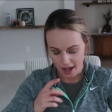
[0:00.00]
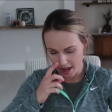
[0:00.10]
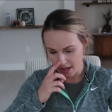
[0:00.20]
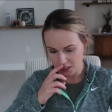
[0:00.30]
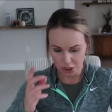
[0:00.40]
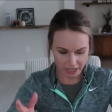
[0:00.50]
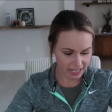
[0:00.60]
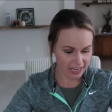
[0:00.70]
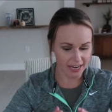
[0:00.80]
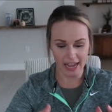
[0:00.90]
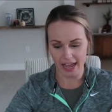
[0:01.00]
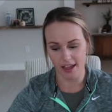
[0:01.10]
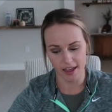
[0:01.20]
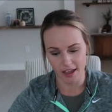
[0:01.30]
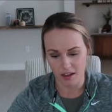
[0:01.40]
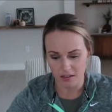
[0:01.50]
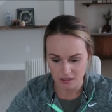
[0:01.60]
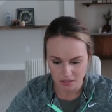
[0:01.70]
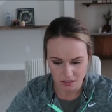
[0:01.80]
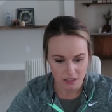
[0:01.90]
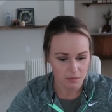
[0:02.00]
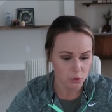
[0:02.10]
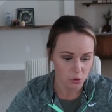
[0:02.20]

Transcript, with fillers: uh, chicken, and some